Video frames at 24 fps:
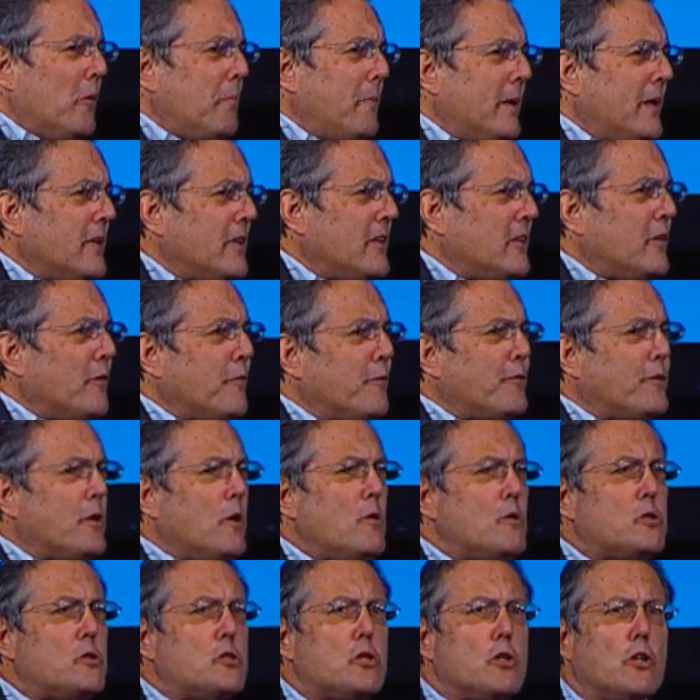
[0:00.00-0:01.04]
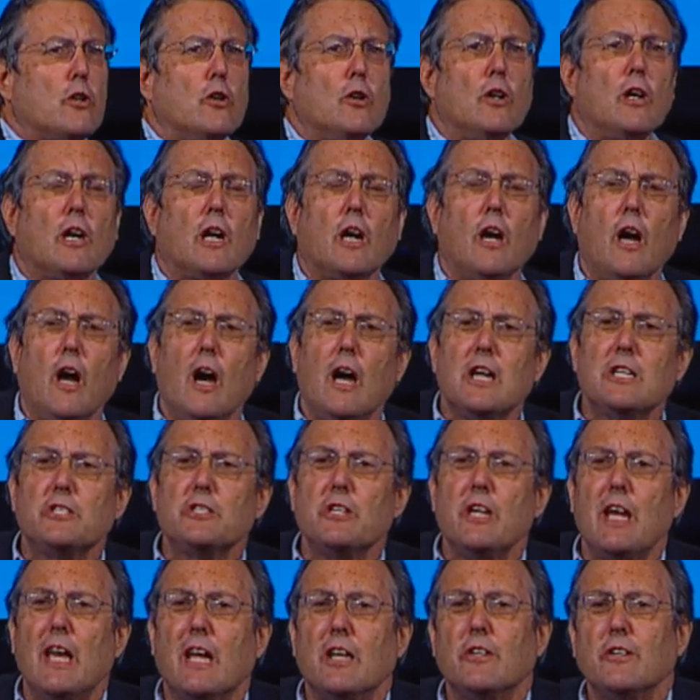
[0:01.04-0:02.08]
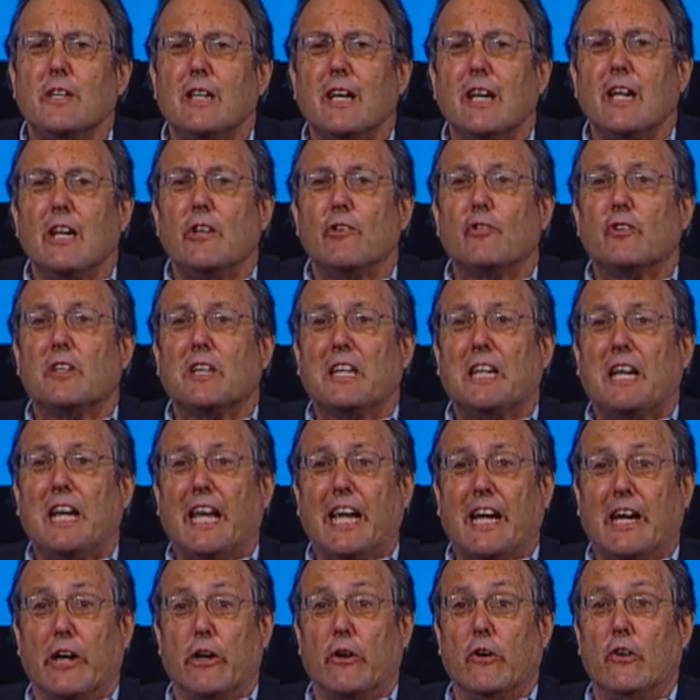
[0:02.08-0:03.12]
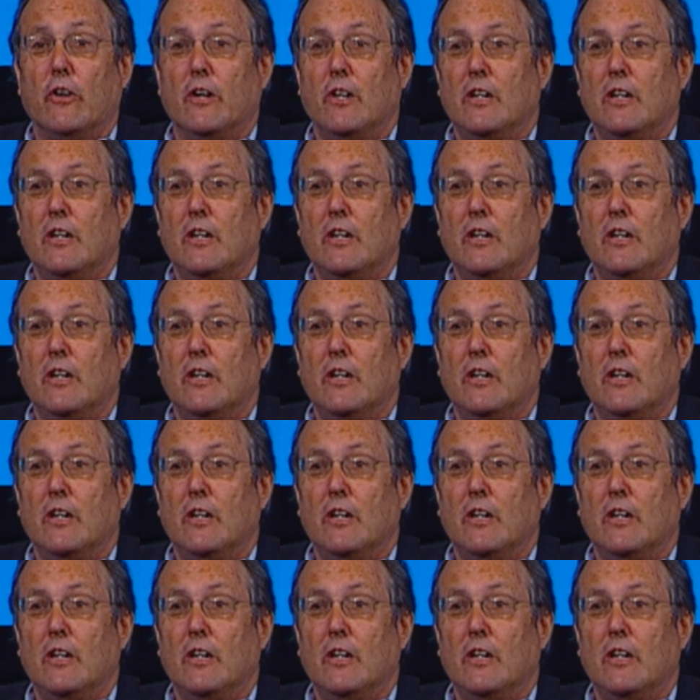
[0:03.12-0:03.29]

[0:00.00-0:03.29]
but in the future, content is kinger.